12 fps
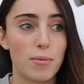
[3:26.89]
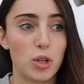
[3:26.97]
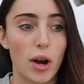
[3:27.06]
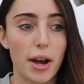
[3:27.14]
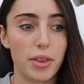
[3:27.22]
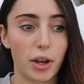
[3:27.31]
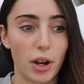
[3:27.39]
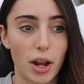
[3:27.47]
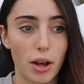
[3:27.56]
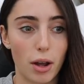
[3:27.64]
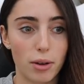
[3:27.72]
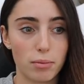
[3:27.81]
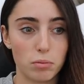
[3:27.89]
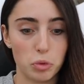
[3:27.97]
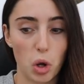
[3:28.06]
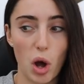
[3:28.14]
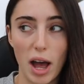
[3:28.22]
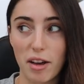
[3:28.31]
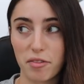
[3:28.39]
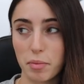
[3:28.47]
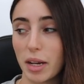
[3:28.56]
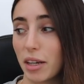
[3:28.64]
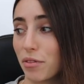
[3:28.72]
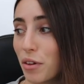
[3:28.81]
You're either going to not have
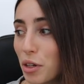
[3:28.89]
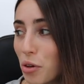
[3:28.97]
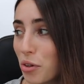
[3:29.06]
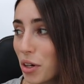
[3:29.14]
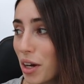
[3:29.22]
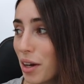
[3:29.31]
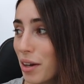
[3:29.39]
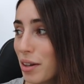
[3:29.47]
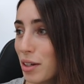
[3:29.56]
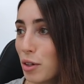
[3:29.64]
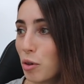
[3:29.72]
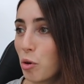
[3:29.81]
money for longer